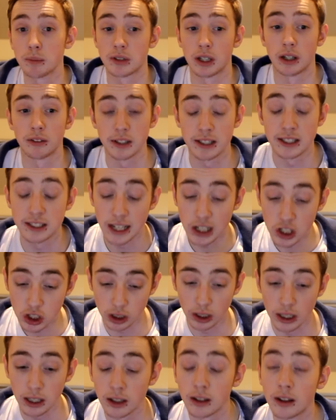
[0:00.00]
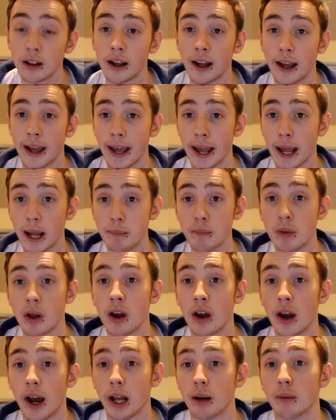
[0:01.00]
himself, essentially. And
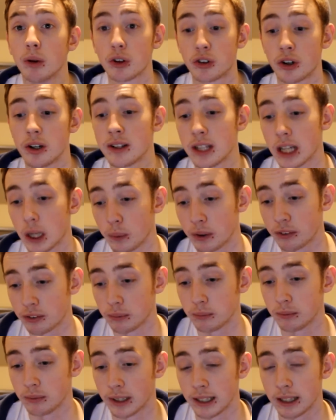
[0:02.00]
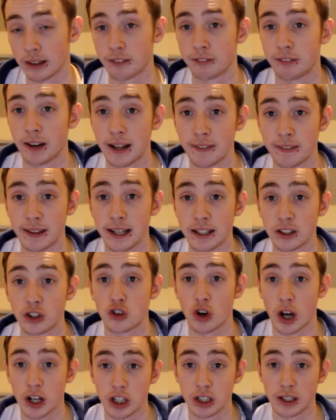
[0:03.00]
I'm not trying to take away from like the fact that it's a
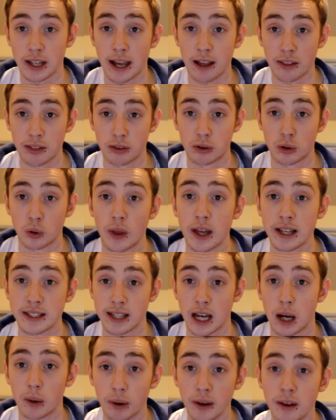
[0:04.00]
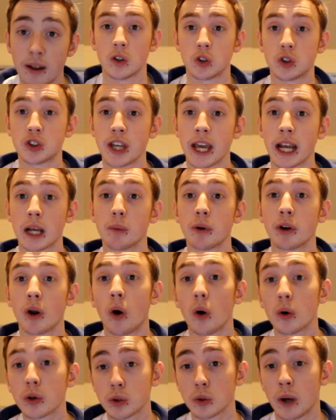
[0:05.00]
tragic death. So that's that one. So second one
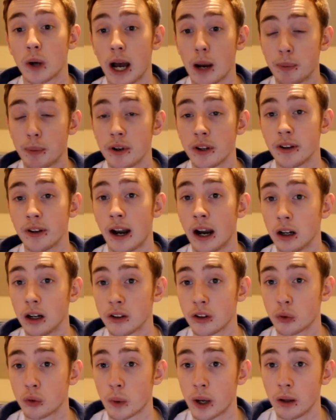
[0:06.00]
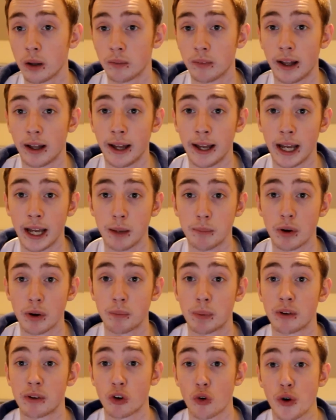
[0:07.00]
also happened in Ireland as well. A
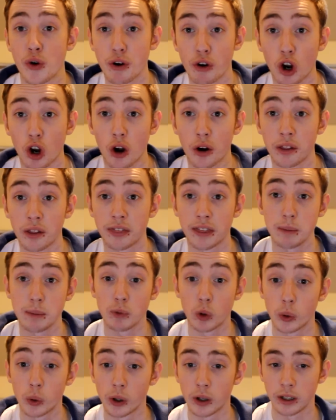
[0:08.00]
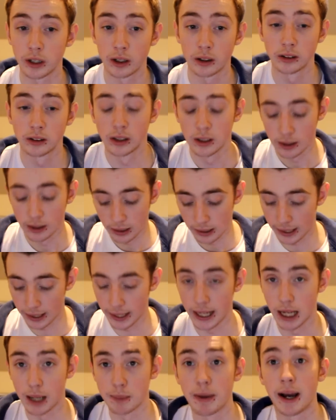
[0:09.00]
bit of a reoccurring theme going on here.
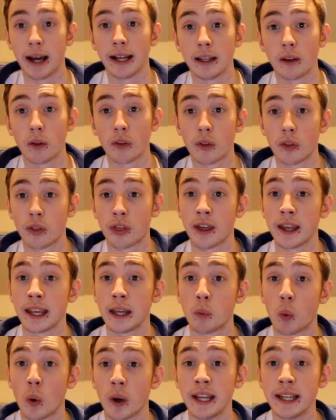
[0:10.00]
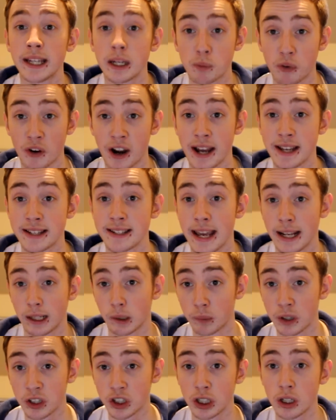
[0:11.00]
And the thing, what he did for his neck
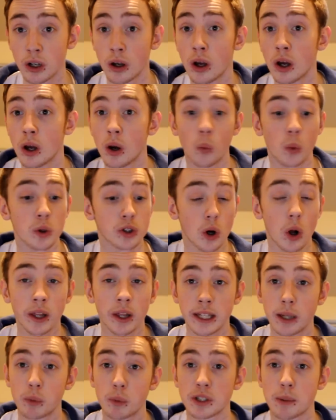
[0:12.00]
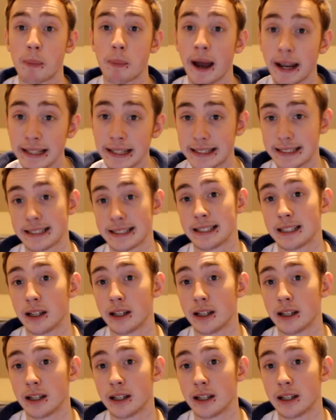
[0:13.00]
nomination was all he did was a pint.